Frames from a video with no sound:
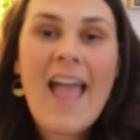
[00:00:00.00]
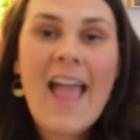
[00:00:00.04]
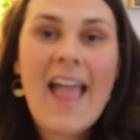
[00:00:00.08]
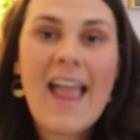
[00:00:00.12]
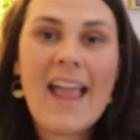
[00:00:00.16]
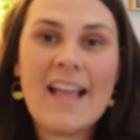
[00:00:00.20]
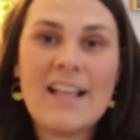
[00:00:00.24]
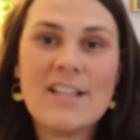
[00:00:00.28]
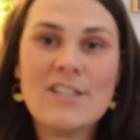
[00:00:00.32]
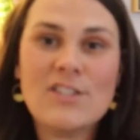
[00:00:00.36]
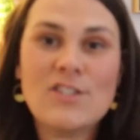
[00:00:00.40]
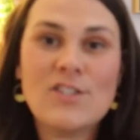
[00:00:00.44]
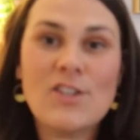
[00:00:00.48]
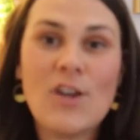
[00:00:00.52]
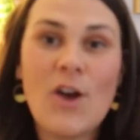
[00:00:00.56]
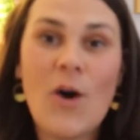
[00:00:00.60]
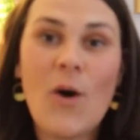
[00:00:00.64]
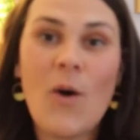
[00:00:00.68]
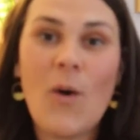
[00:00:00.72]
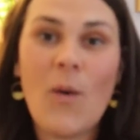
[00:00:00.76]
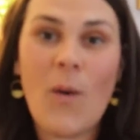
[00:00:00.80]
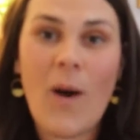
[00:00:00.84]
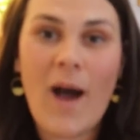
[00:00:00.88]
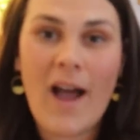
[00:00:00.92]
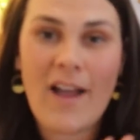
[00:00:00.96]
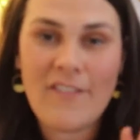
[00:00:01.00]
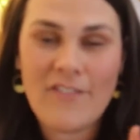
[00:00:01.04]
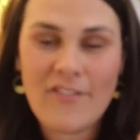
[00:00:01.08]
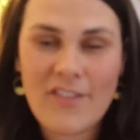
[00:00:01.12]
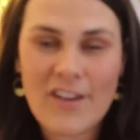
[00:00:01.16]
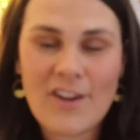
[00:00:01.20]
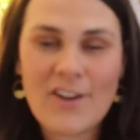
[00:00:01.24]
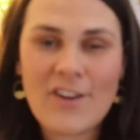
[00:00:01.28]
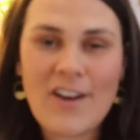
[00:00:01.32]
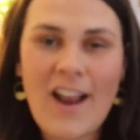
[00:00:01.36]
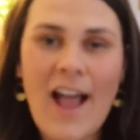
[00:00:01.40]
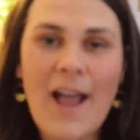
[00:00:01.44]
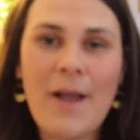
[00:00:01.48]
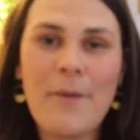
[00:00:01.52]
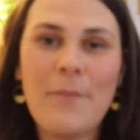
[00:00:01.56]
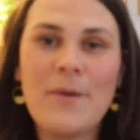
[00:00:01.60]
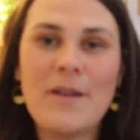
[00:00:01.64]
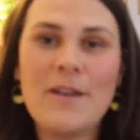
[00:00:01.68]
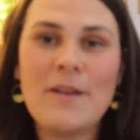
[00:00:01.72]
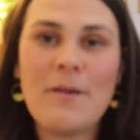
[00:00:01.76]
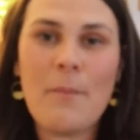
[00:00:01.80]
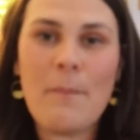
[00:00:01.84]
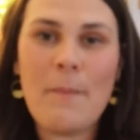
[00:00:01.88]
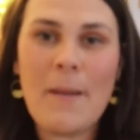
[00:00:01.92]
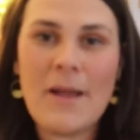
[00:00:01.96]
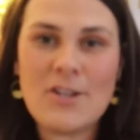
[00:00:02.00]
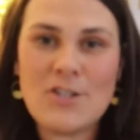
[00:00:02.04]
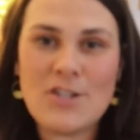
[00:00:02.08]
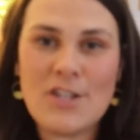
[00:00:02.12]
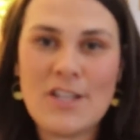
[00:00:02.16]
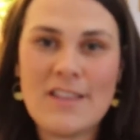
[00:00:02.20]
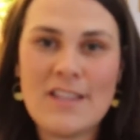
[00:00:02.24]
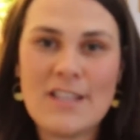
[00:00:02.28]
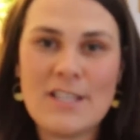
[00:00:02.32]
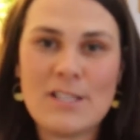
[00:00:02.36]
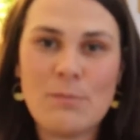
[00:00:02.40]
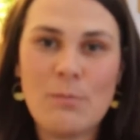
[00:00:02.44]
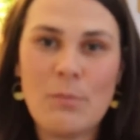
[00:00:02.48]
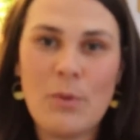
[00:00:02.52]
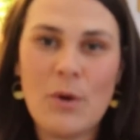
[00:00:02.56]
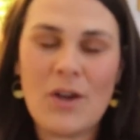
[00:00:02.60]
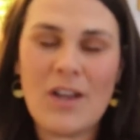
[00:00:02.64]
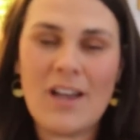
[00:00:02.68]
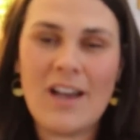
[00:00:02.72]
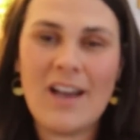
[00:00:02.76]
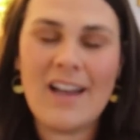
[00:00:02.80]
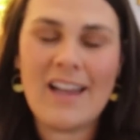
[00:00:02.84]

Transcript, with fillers: And so I figured I would mention this book